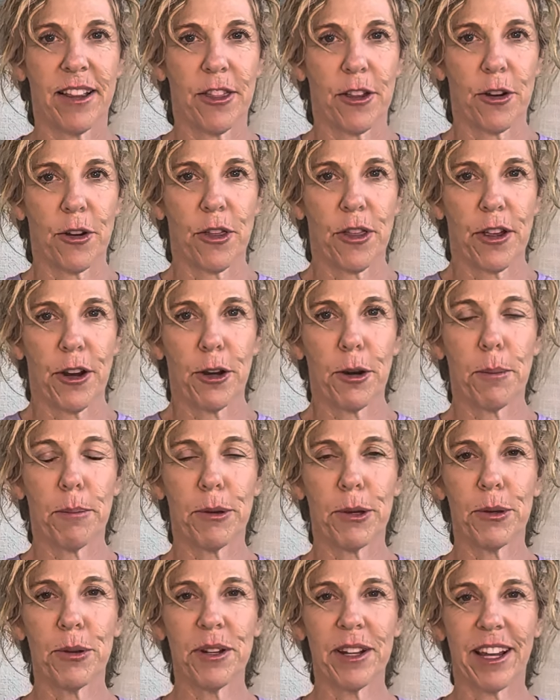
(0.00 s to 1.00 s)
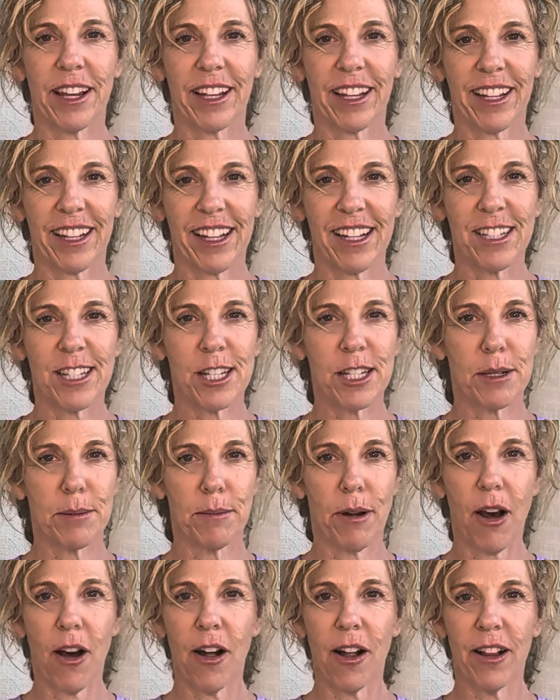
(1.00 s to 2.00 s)
They're therapeutic, as
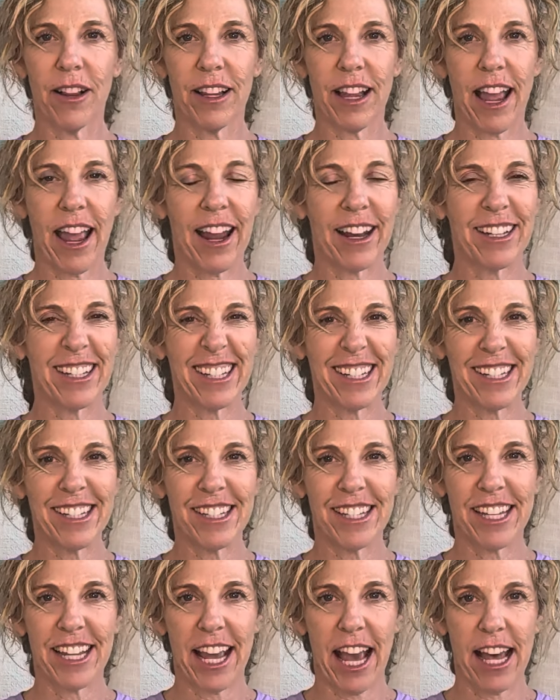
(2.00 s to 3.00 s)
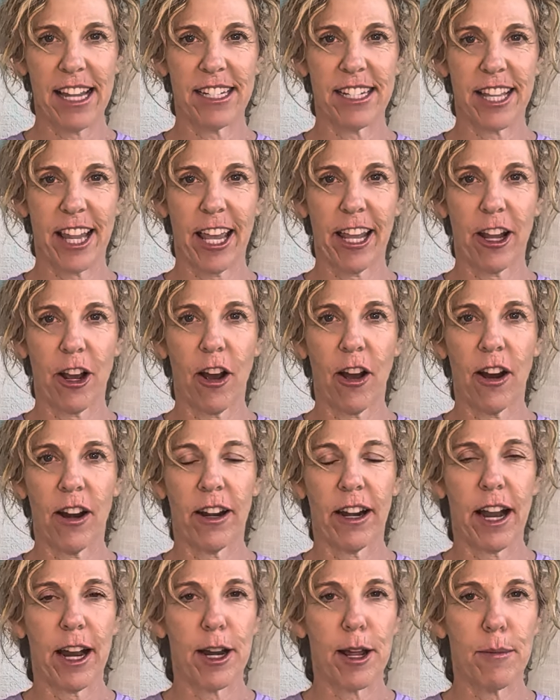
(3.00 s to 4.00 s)
small and easy as they
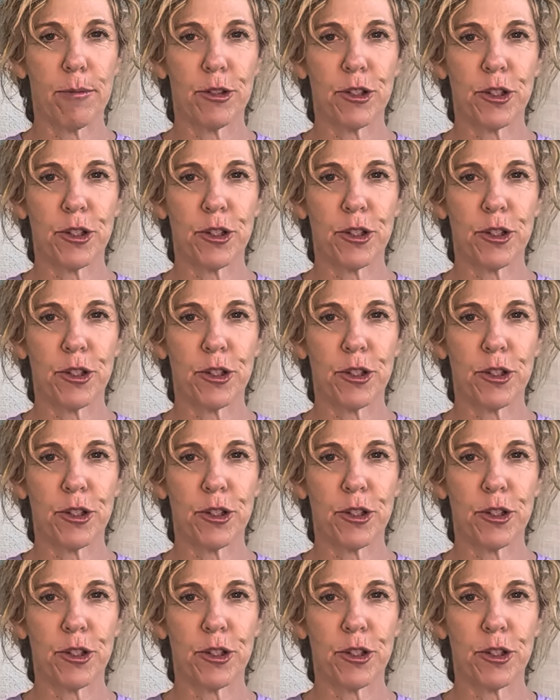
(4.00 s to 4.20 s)
are, and I'm